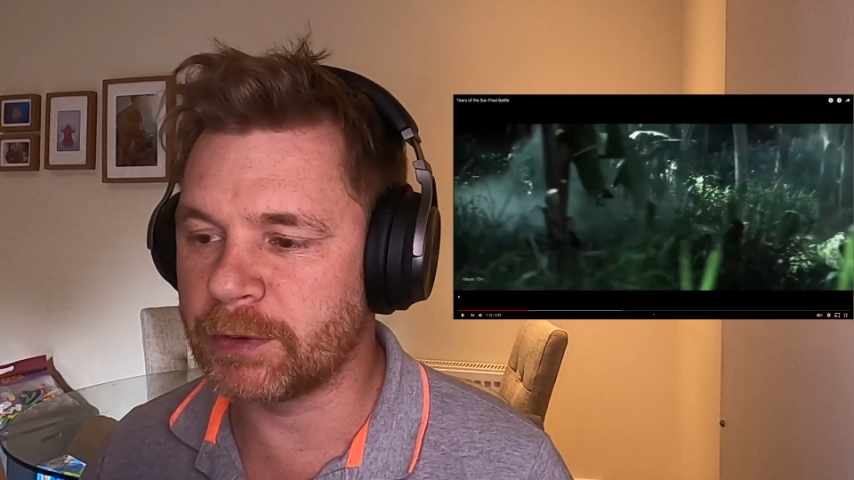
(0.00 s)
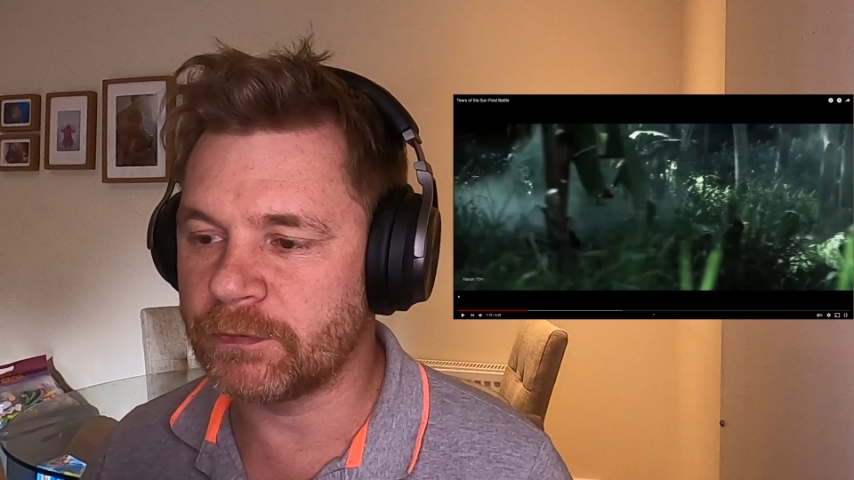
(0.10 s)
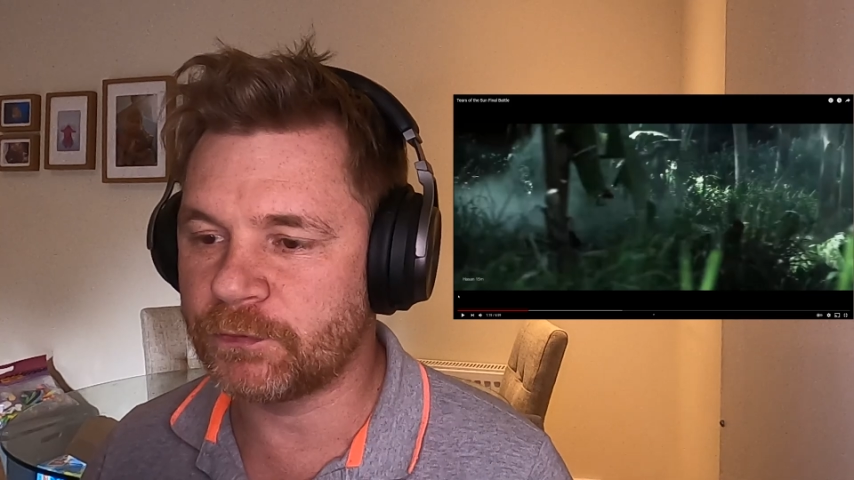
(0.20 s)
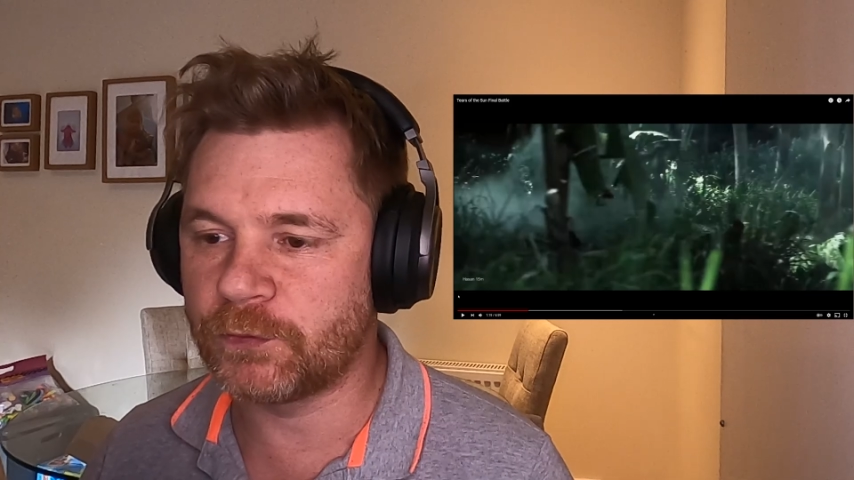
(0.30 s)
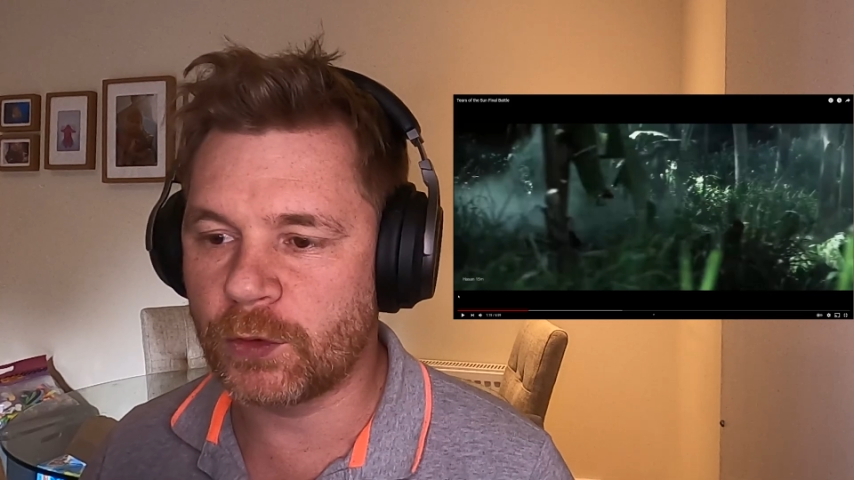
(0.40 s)

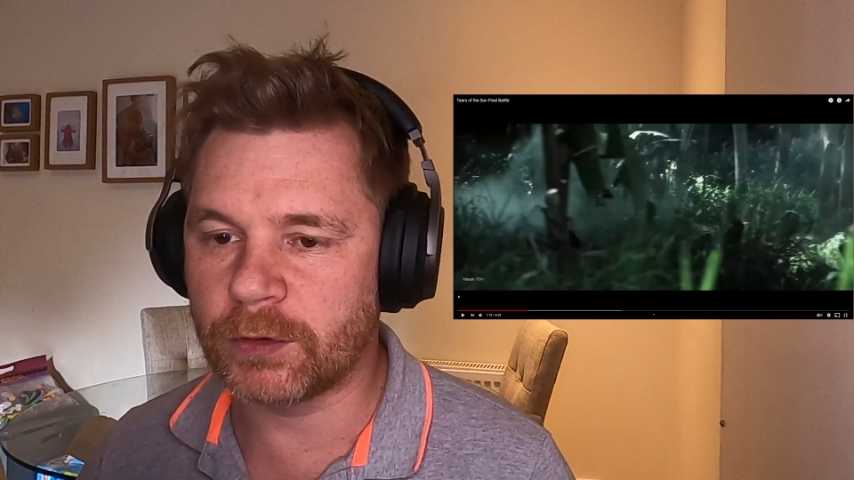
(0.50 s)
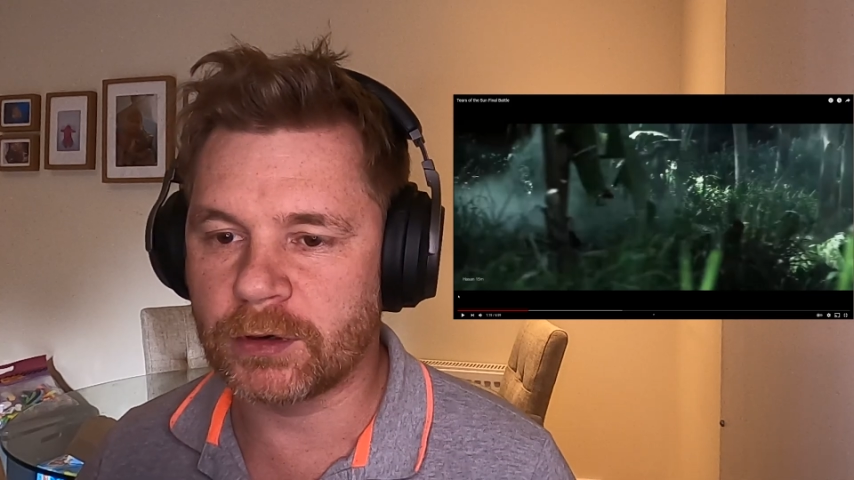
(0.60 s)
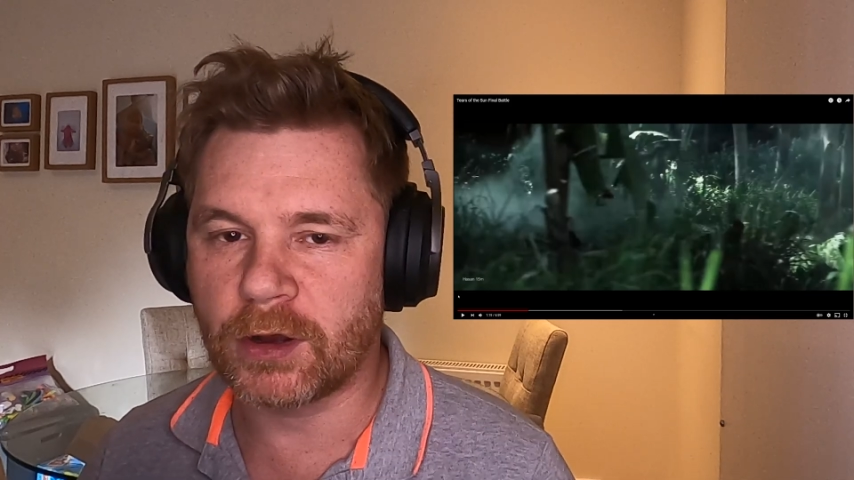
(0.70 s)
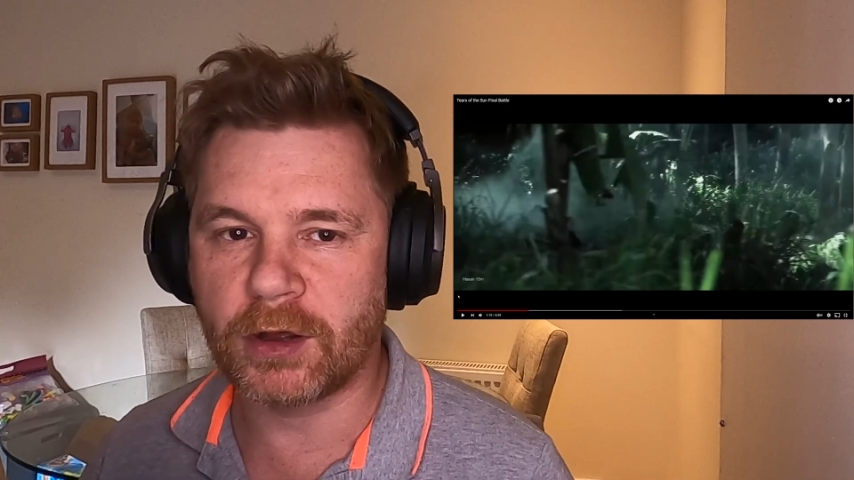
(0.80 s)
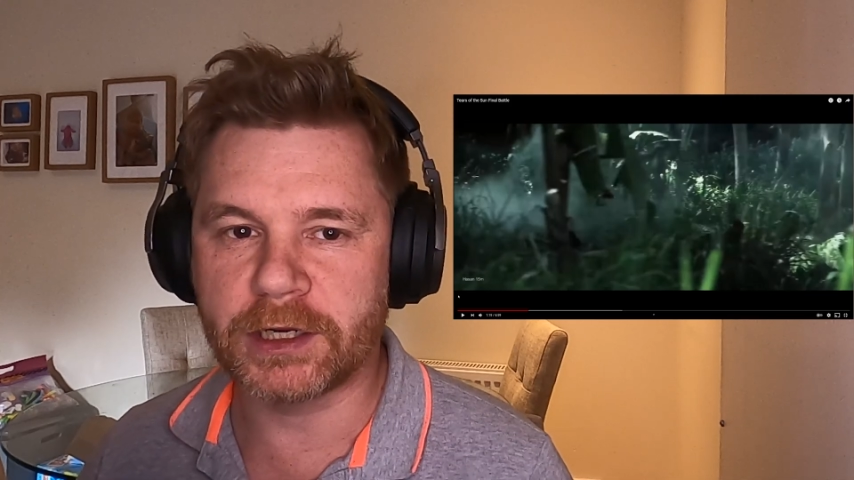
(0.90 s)
but
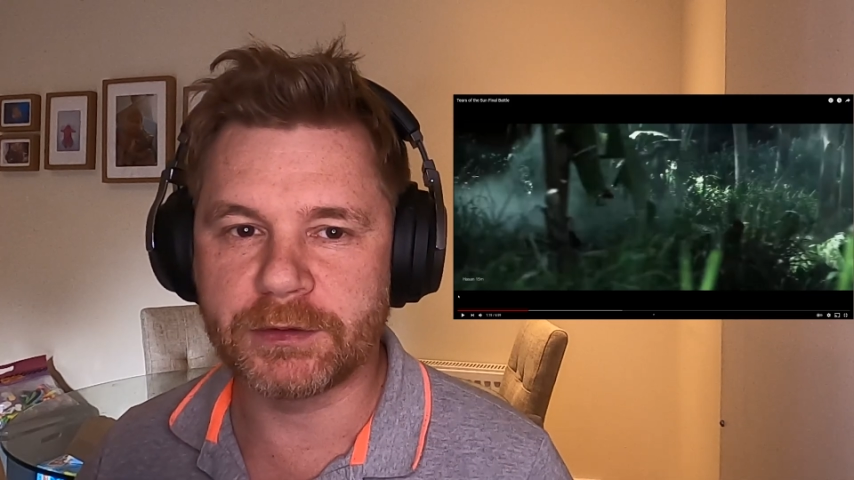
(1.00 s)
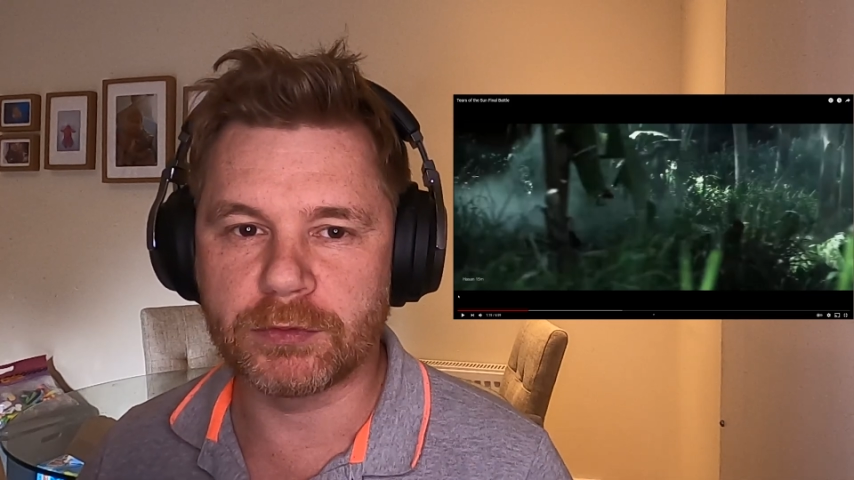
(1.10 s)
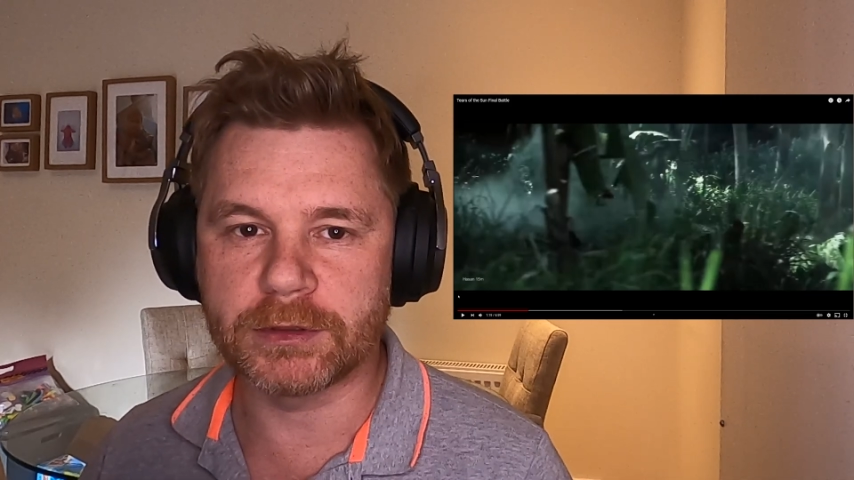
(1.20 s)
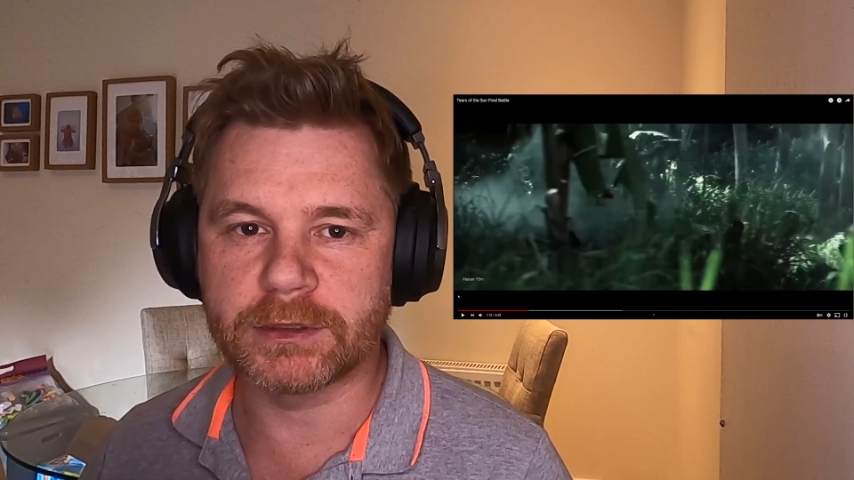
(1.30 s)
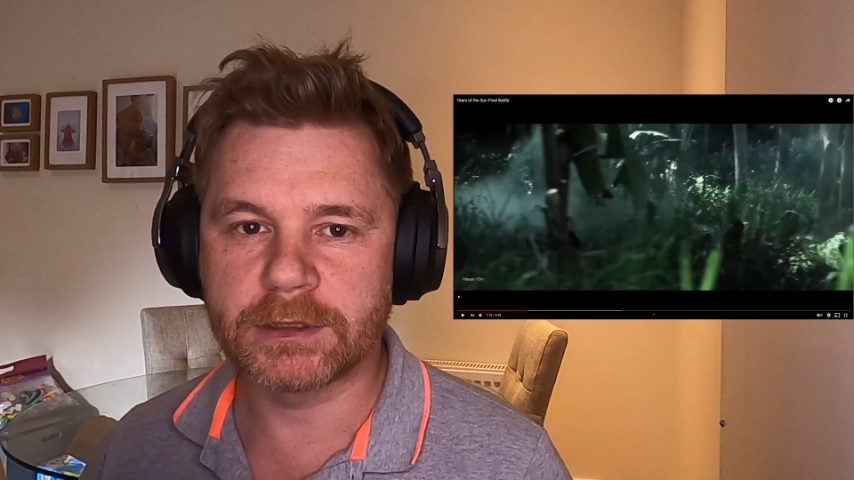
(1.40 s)
for
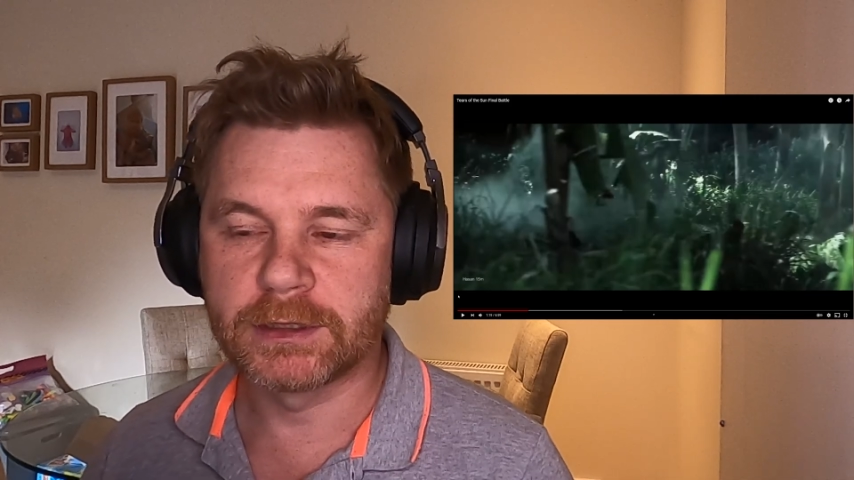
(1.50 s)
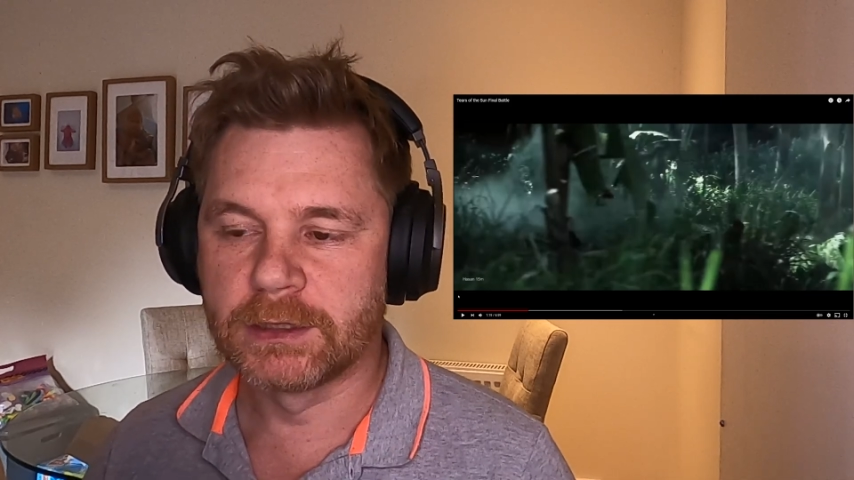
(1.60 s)
Hollywood.